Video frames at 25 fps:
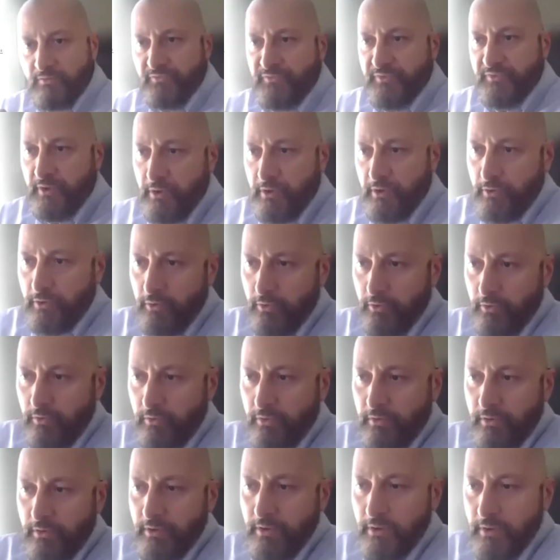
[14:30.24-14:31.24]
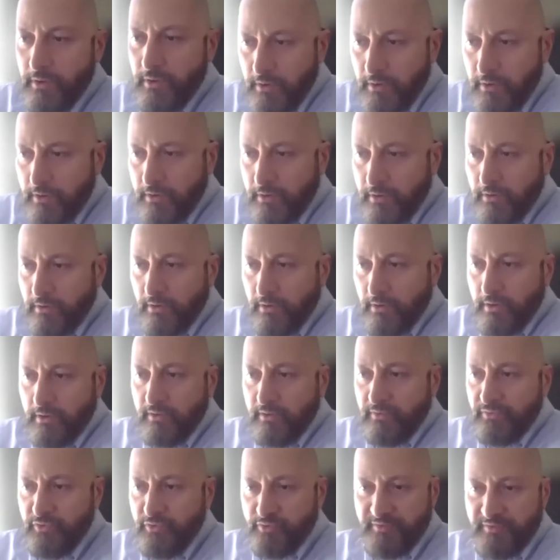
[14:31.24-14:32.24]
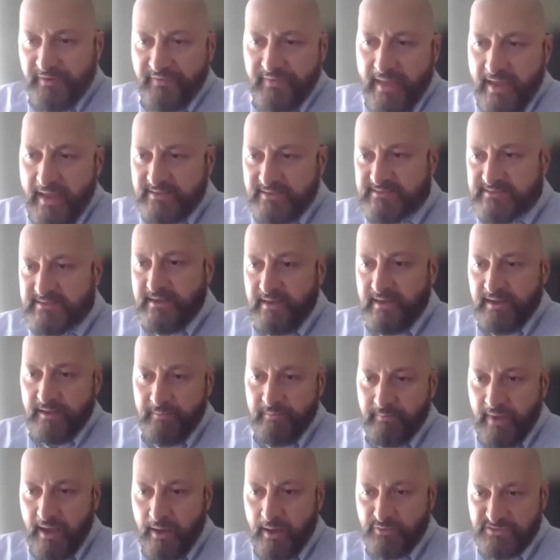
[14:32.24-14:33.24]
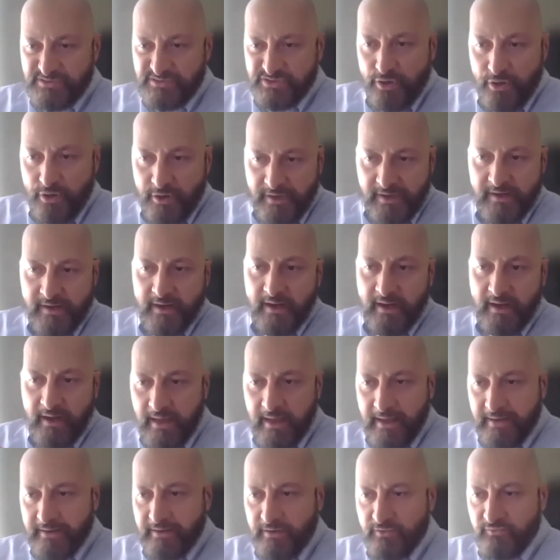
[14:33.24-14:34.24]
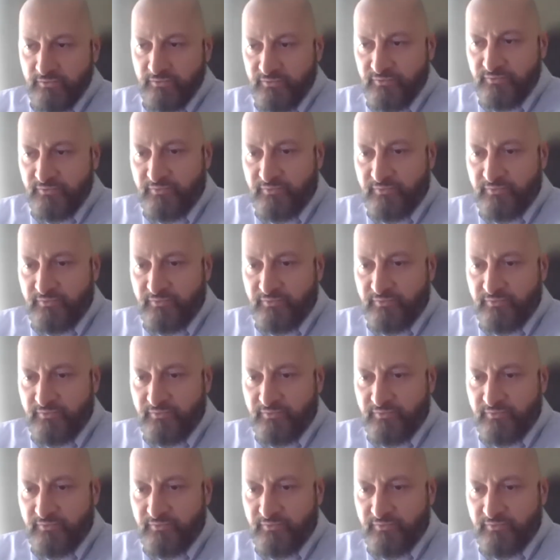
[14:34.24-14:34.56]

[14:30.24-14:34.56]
So during that time, I was learning a lot of